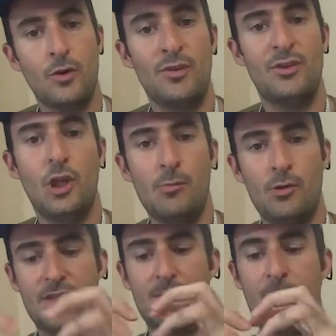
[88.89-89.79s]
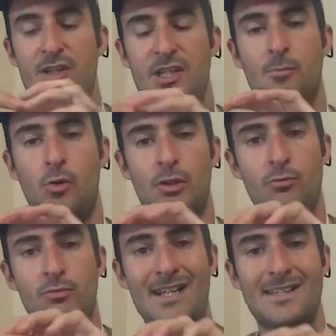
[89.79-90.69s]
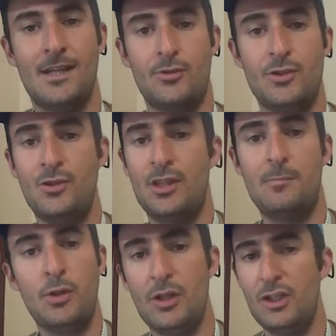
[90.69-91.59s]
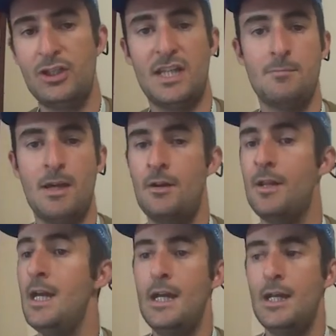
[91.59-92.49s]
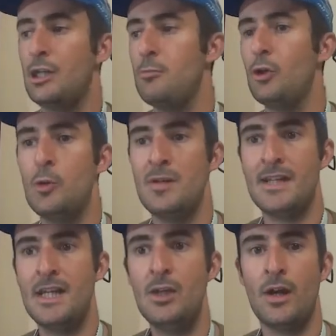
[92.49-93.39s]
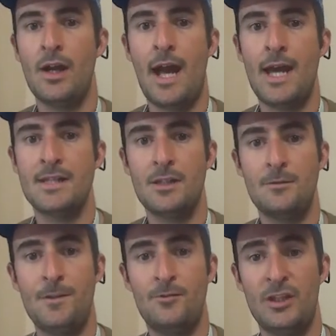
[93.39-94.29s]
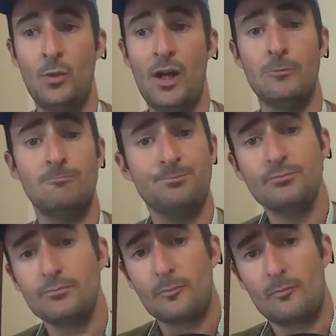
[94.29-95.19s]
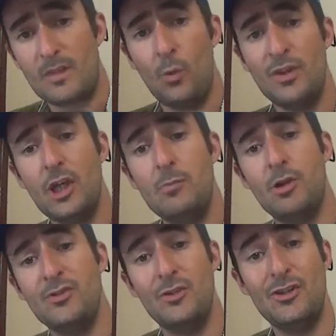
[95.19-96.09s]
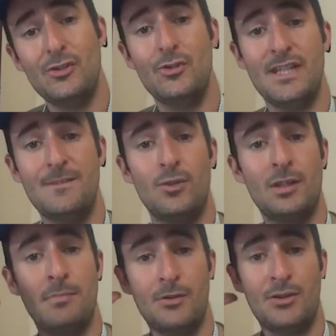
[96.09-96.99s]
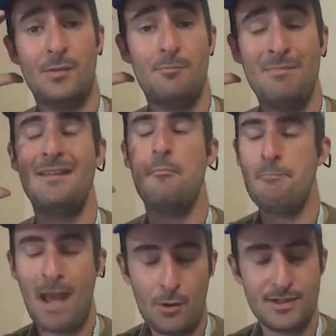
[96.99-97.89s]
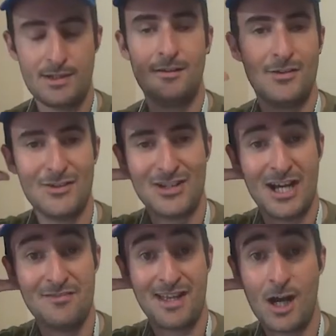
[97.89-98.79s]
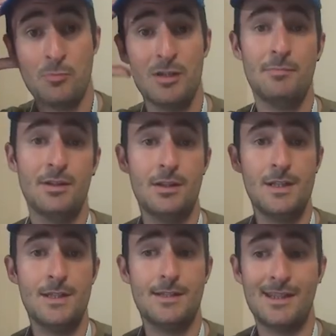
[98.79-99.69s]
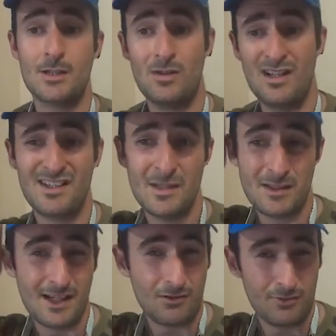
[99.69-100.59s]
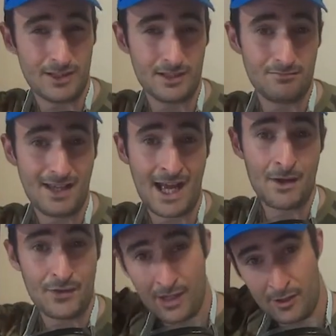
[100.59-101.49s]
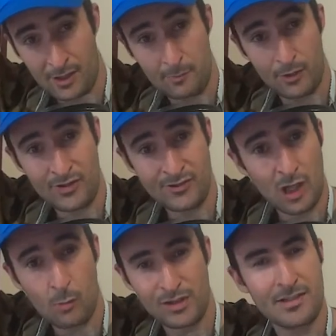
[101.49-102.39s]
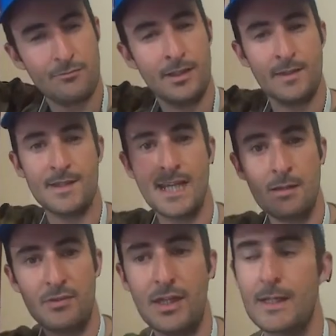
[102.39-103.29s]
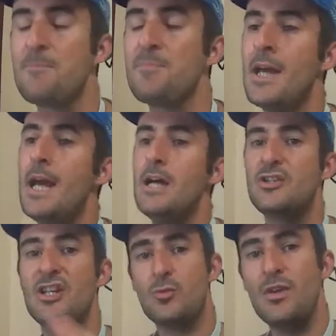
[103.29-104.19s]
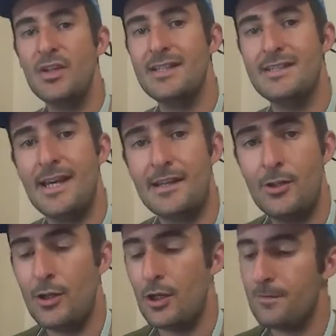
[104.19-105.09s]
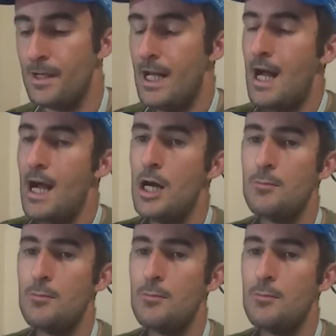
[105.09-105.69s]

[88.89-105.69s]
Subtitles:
With the GoPro, it's a very small little rectangle, so you can put it on a chest mount. You can put it almost anywhere and it's going to fit really well. Well, the GoPro is not as good as if you want to mount it on the side of your helmet, because guess what? It's going to be like really out there. You're going to put it on top, which isn't really the same thing. So that's one thing to take note of.